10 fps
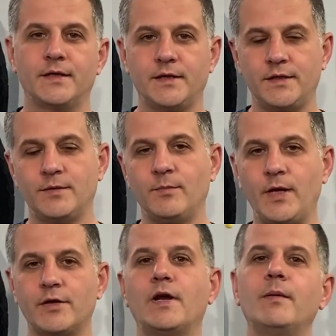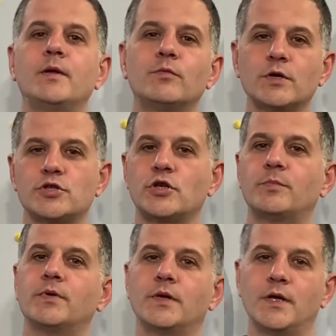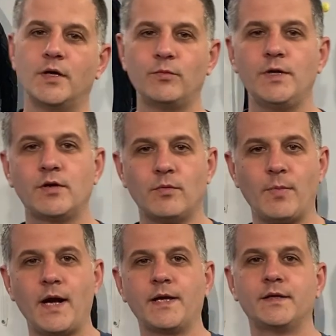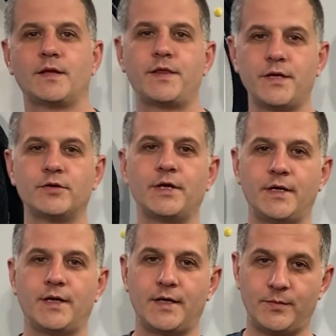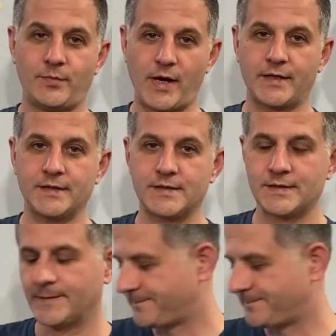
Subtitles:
In BikeGremlin workshop, we combine theory and practice.